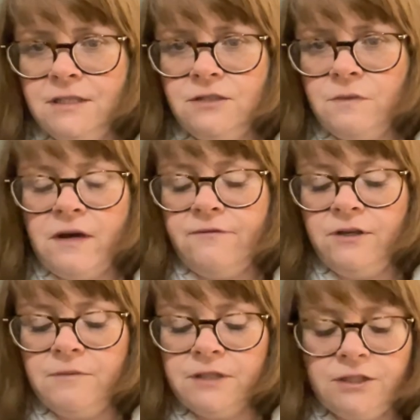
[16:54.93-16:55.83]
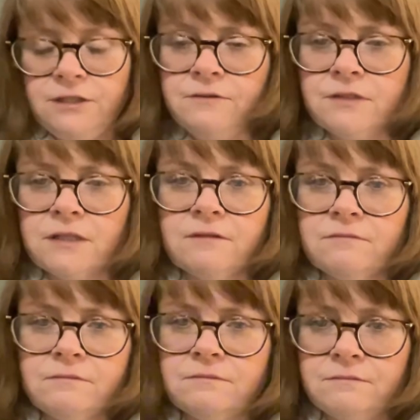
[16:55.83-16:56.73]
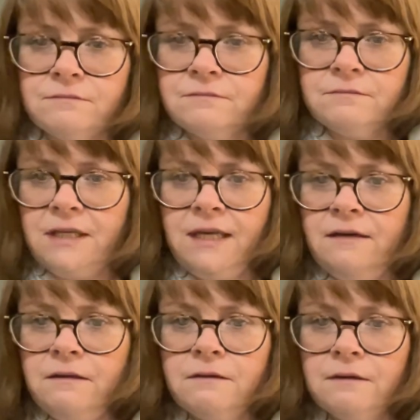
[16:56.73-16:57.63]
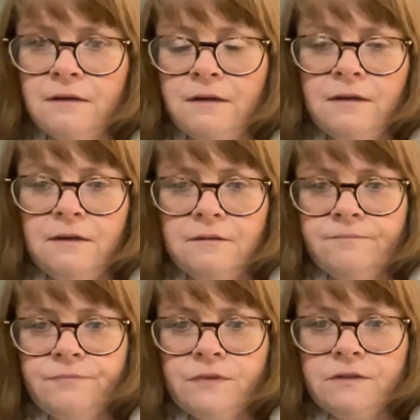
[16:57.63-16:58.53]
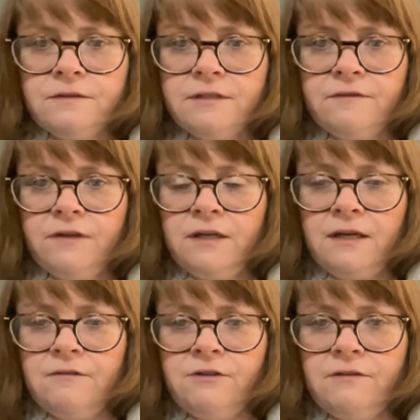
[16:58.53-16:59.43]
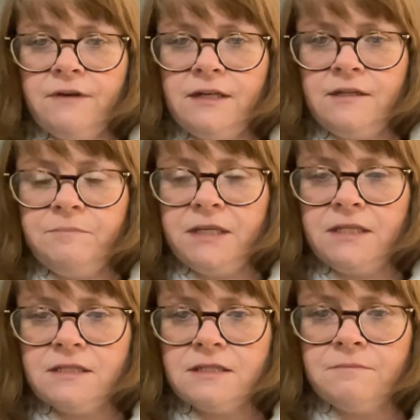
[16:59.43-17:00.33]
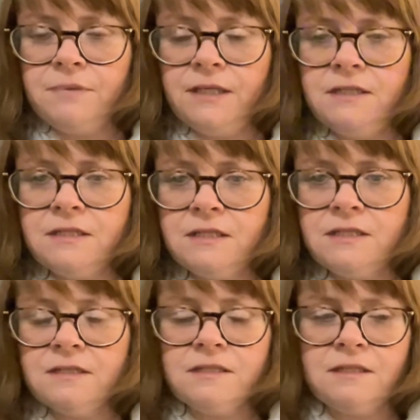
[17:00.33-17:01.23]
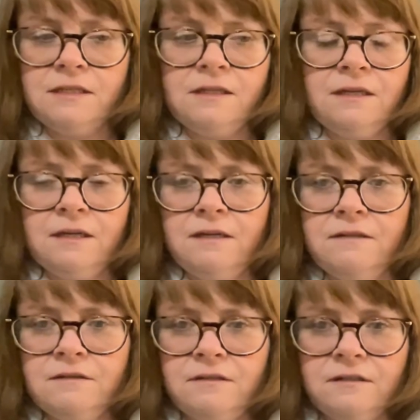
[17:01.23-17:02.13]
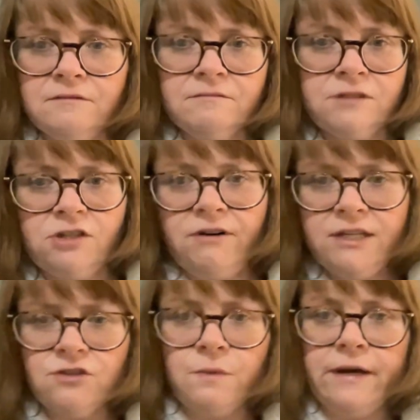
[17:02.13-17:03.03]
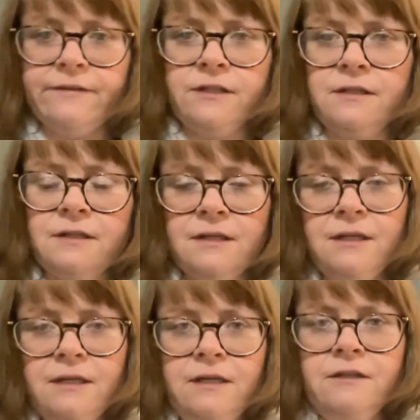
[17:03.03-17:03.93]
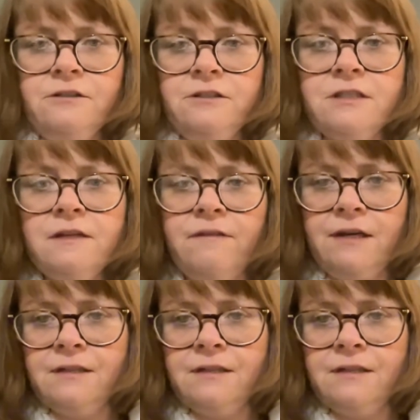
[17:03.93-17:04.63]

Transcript: whatever you want to use it in. Sieve it, get rid of any bits and pieces that's in there, grit or whatever. Just sieve it